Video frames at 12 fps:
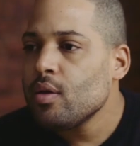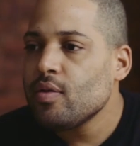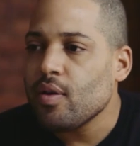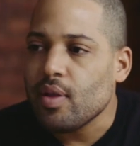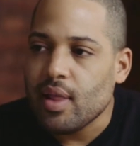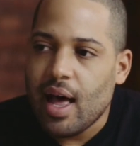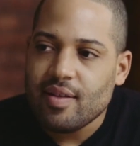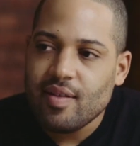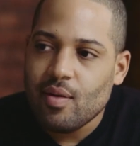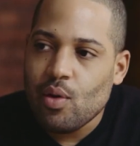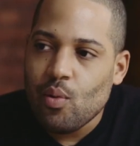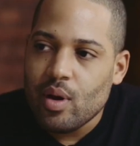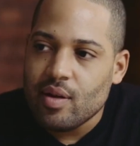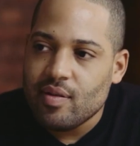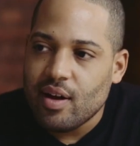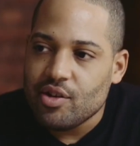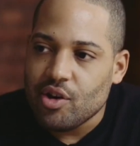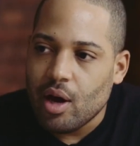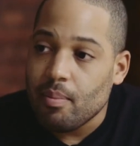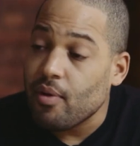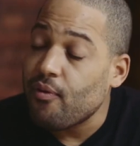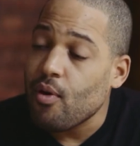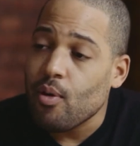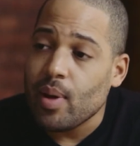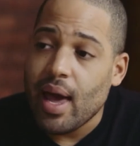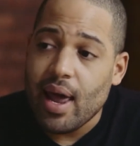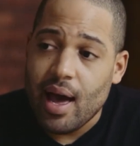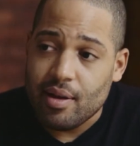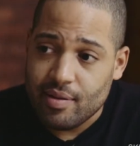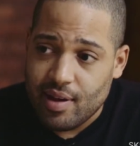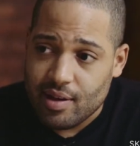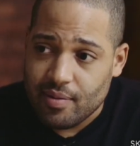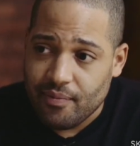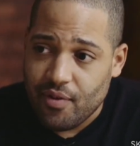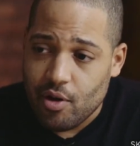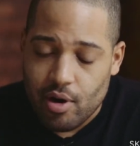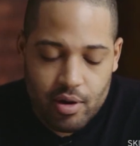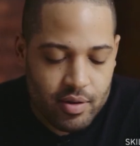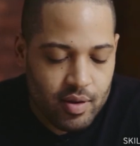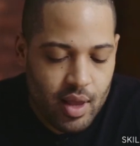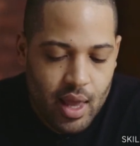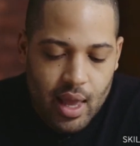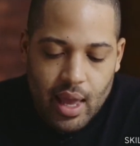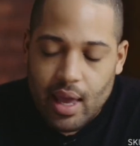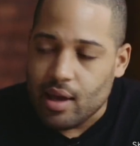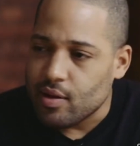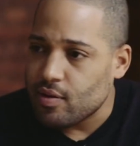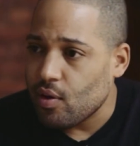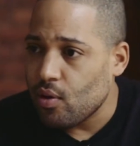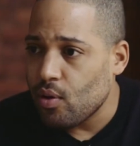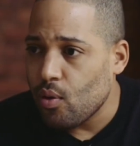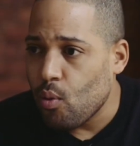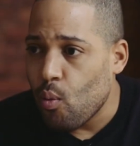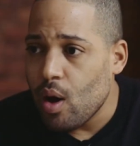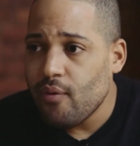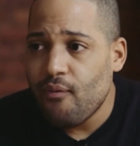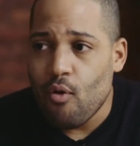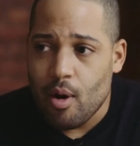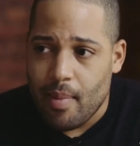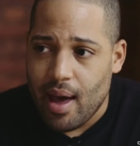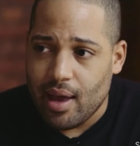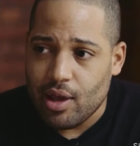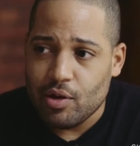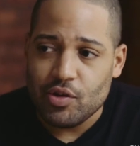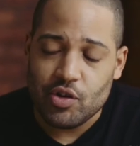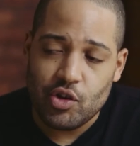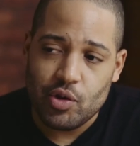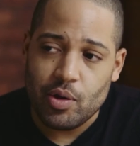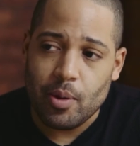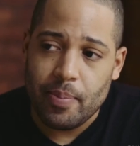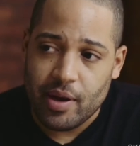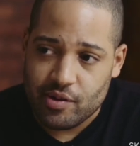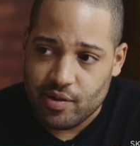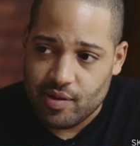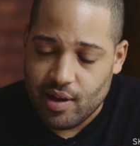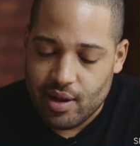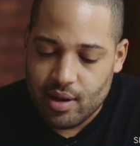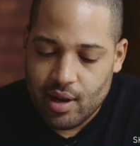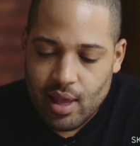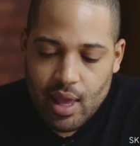So the last thing we want to touch on before we head out and take some photos is what format you should shoot your pictures in.